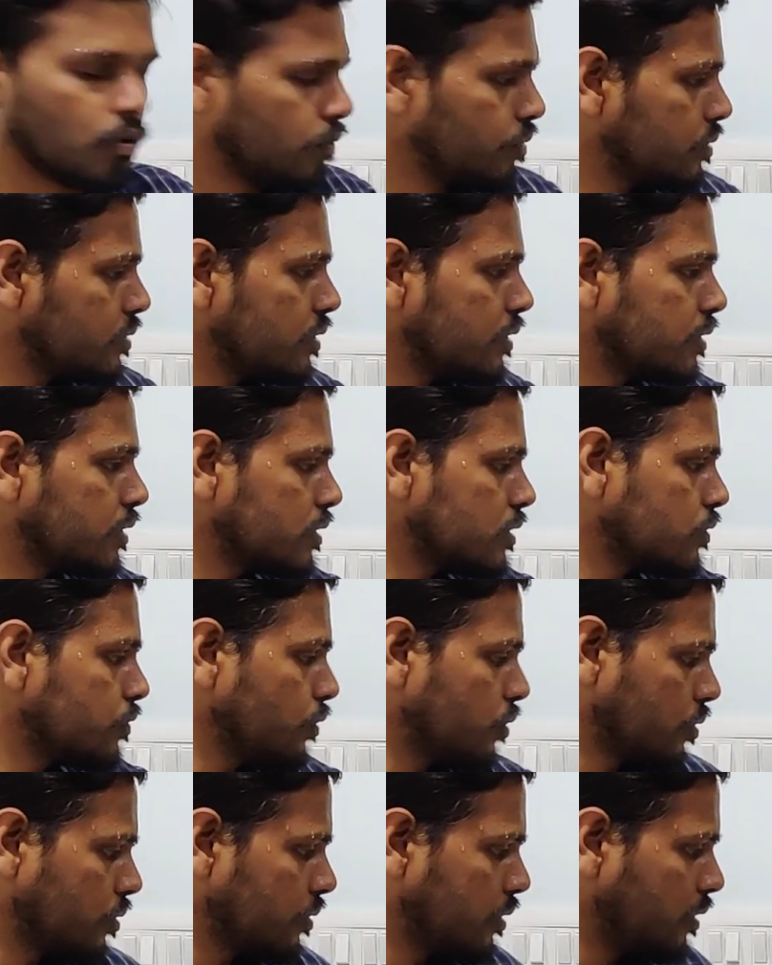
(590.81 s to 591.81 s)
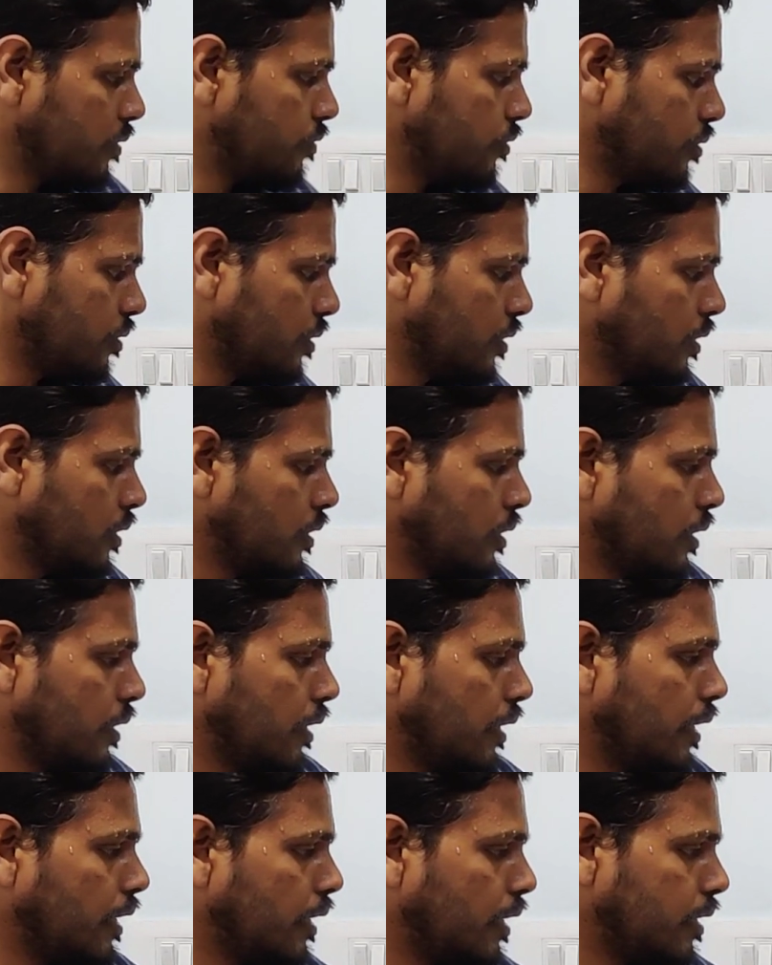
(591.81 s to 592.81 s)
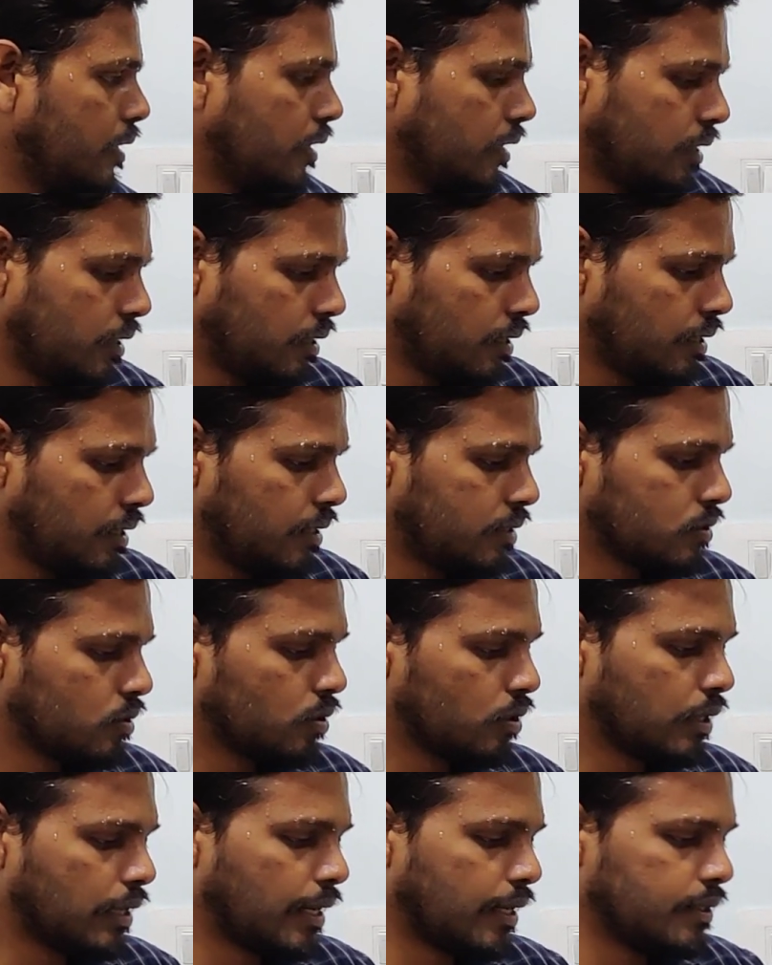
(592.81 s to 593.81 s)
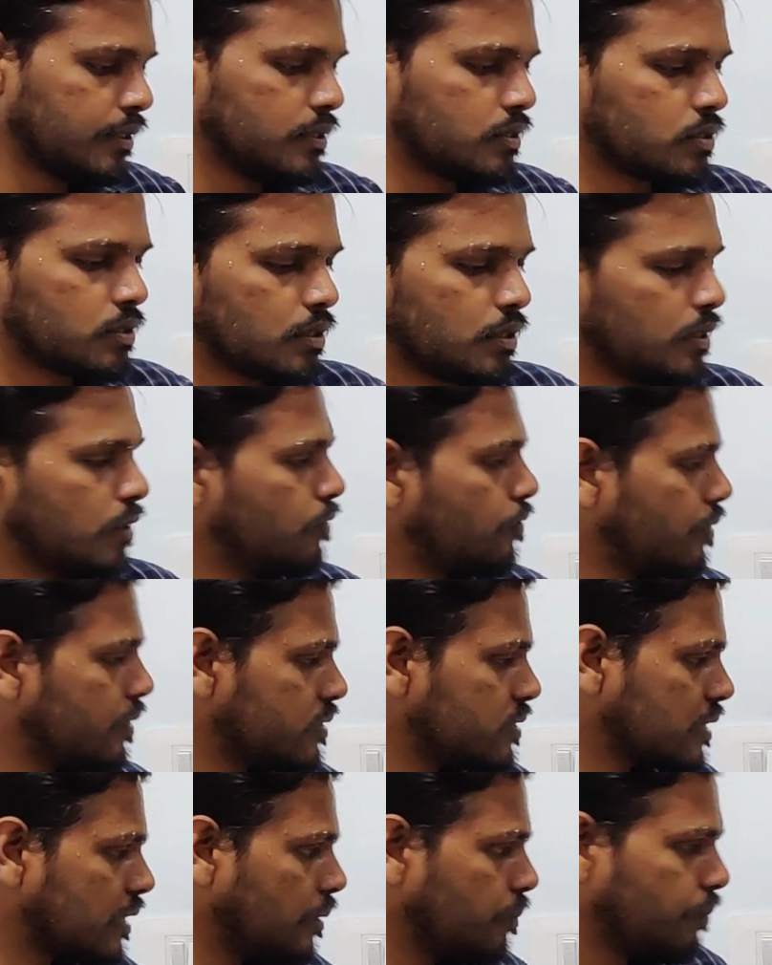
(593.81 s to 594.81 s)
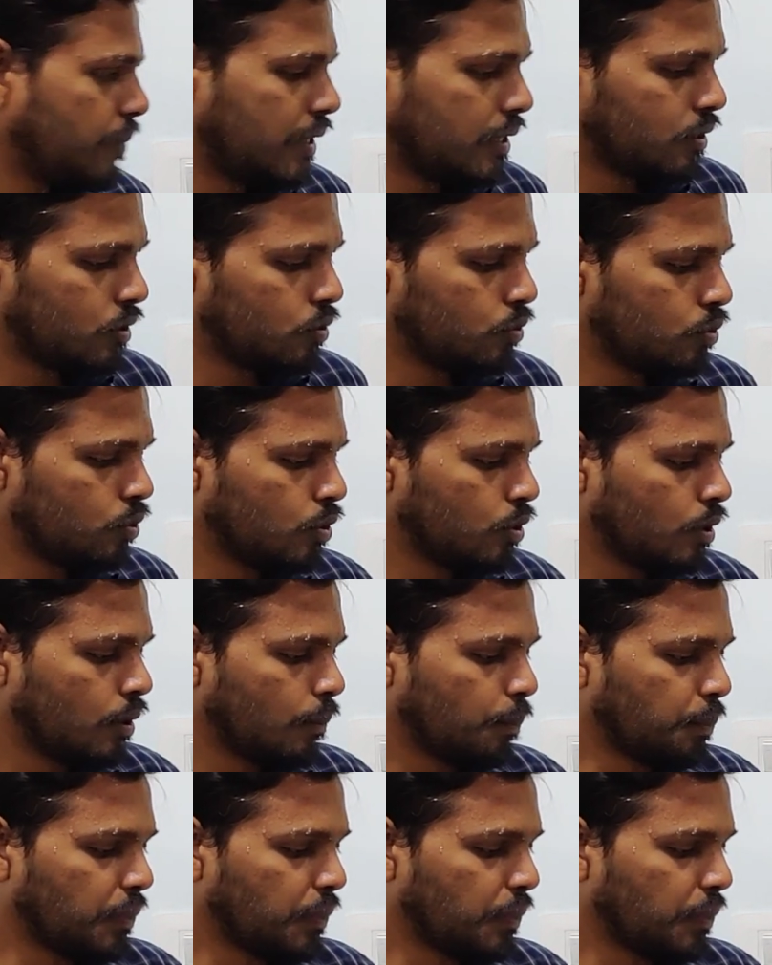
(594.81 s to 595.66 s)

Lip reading: Obviously it is 4. Therefore A and R has got highest difference compared to